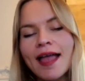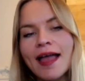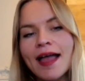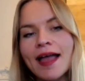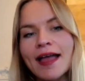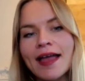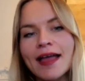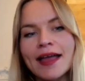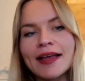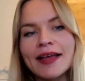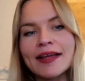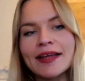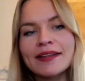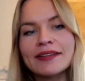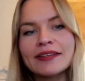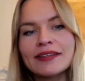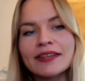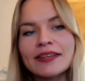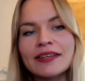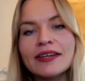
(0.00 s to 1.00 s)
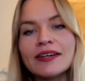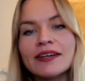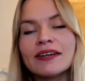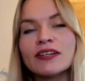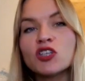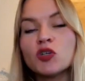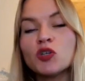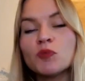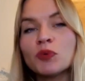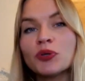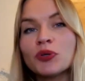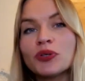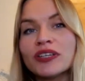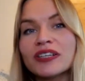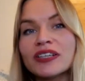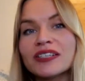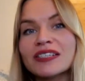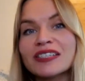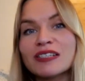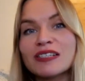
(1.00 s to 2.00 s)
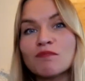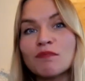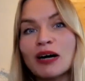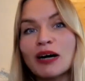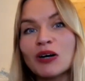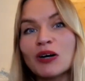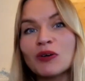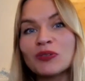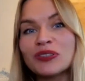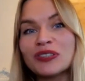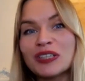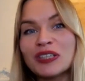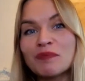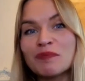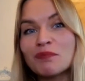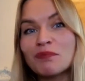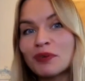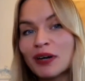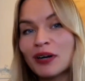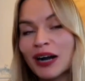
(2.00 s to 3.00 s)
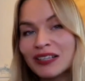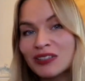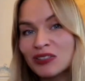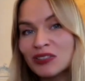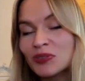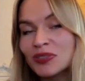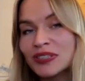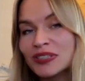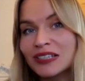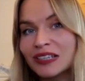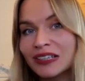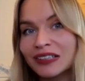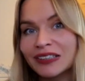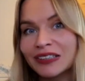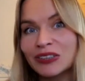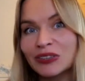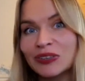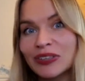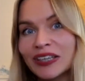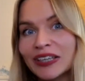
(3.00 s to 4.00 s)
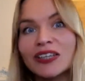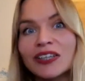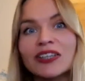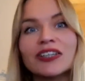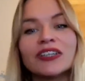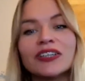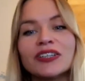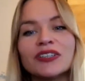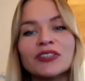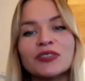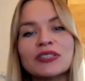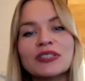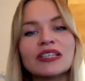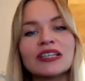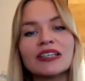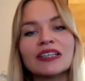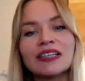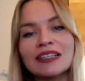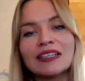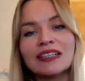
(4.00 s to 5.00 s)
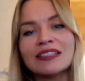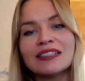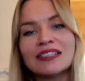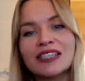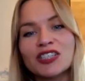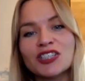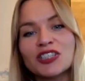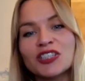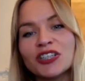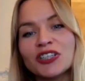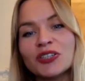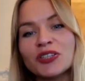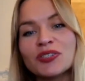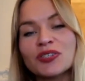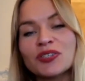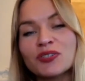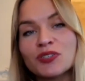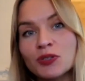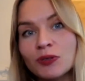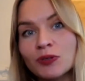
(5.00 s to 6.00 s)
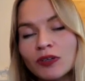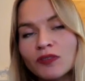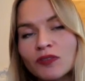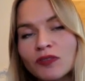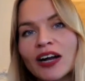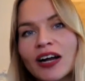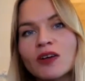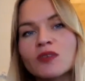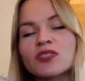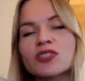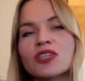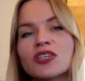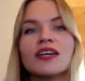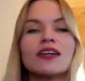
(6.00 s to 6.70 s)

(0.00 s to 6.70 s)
And here, a new moon is about a brand new cycle here, a new cycle in Sagittarius, your 12th house,